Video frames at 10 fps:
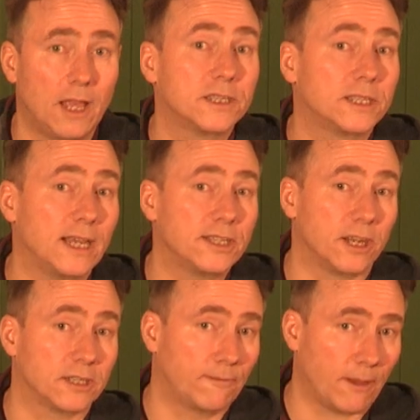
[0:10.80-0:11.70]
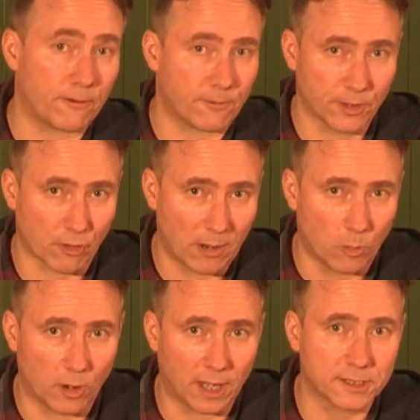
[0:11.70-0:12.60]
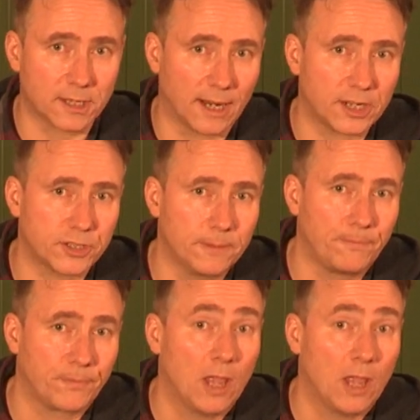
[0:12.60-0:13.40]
Today's artefact from the Great War Huts collection